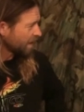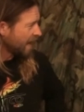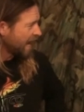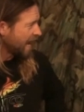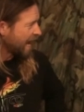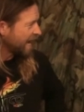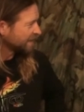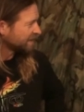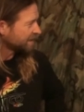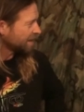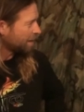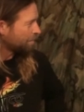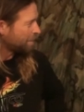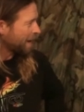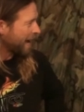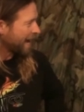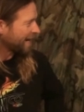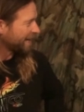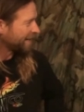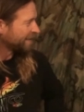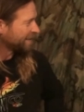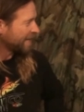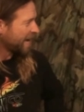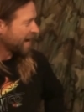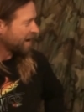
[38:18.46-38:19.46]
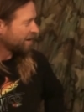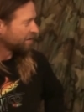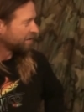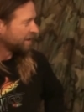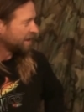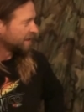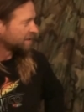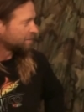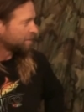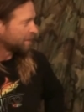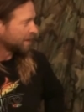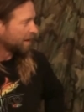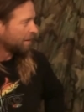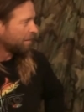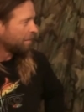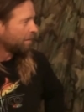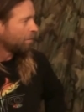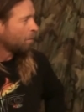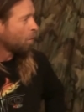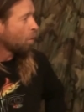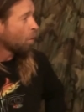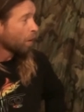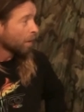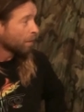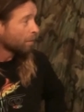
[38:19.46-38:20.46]
as I'm paddling down, it's become
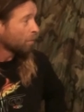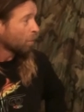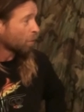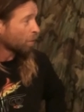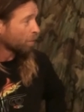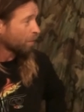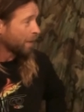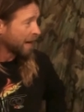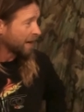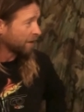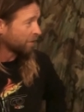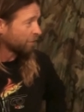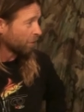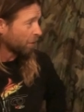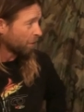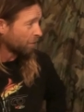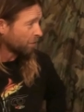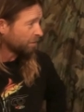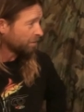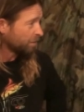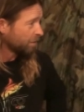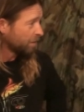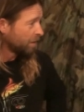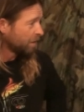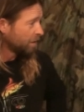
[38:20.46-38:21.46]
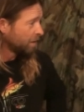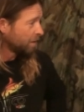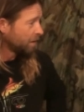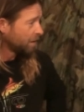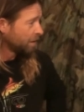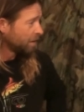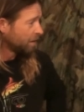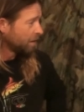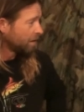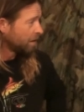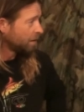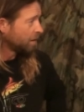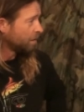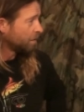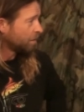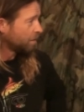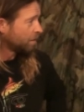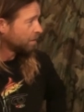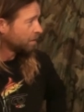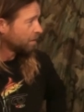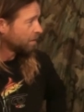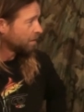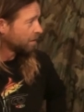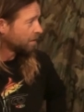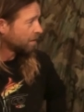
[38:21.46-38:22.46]
more and more mangrove.
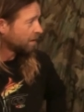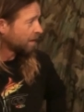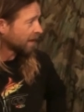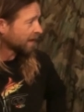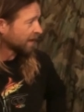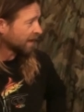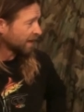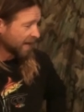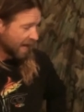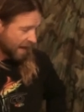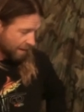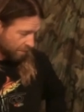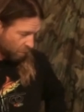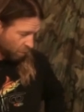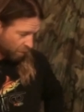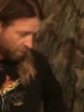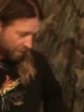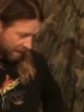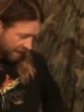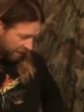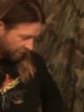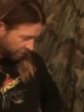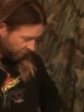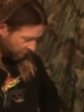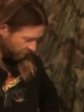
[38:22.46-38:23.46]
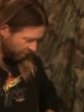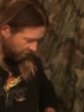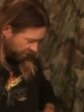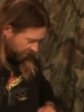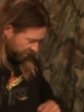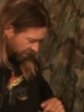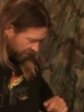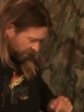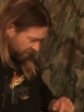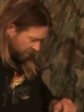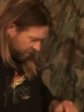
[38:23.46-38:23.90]
Like a lot more mangrove.